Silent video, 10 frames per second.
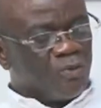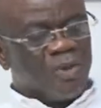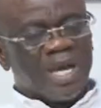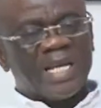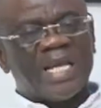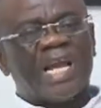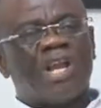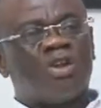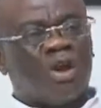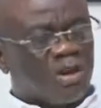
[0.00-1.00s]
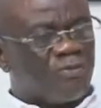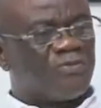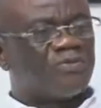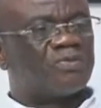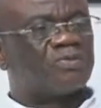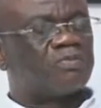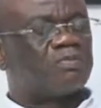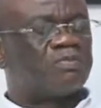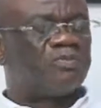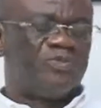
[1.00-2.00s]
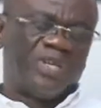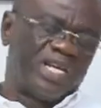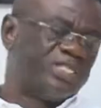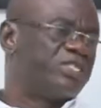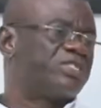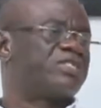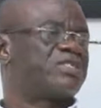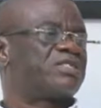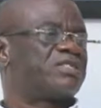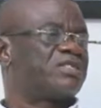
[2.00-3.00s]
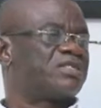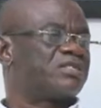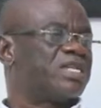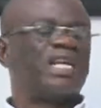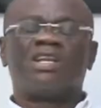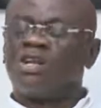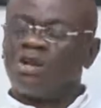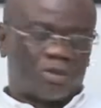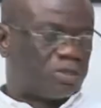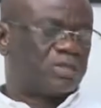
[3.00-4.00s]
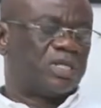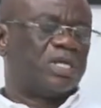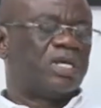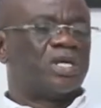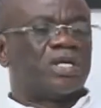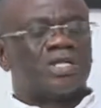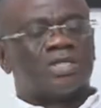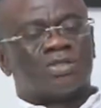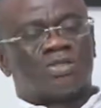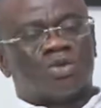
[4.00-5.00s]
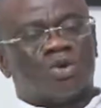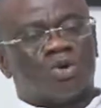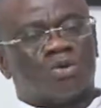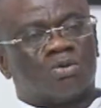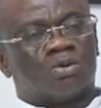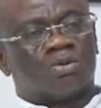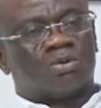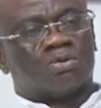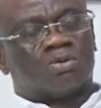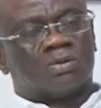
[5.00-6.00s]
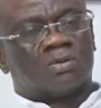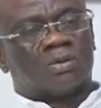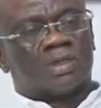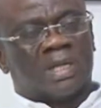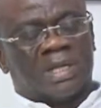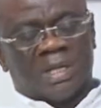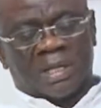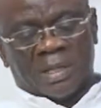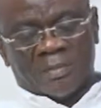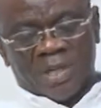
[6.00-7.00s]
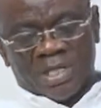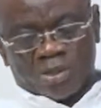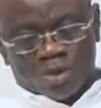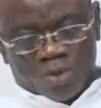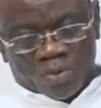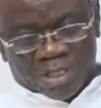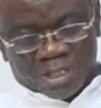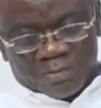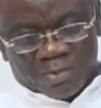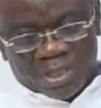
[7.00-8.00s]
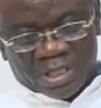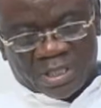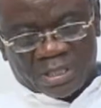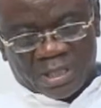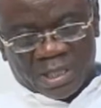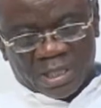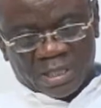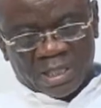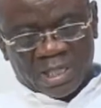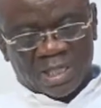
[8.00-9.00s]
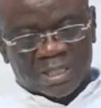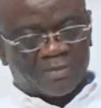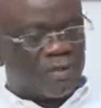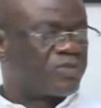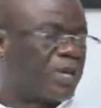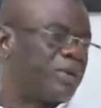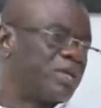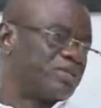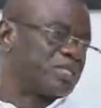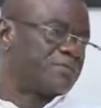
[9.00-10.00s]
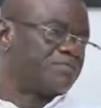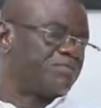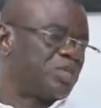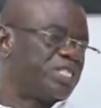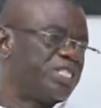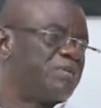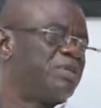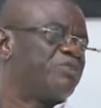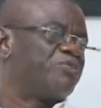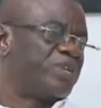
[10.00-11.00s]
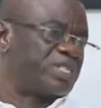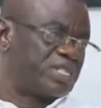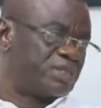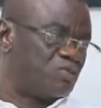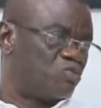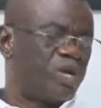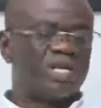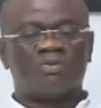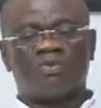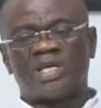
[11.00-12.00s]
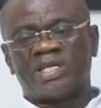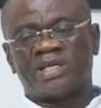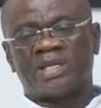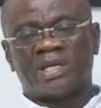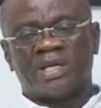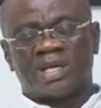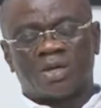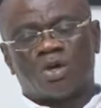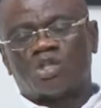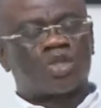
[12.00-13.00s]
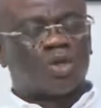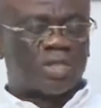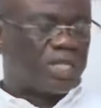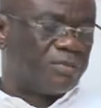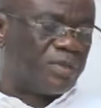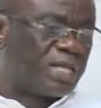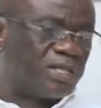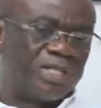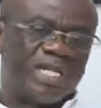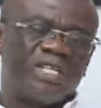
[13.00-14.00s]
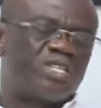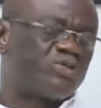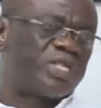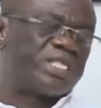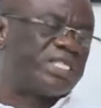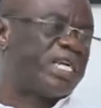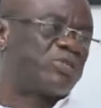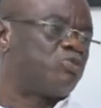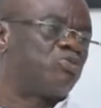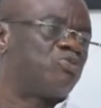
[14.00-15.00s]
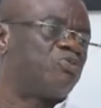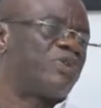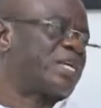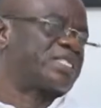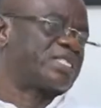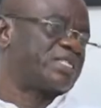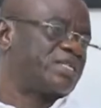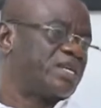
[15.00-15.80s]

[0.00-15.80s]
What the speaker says: We had a lot of villages, a lot. So, may his soul rest in peace, the late Professor Miles deemed it fit when we consulted him that the district is just too vast.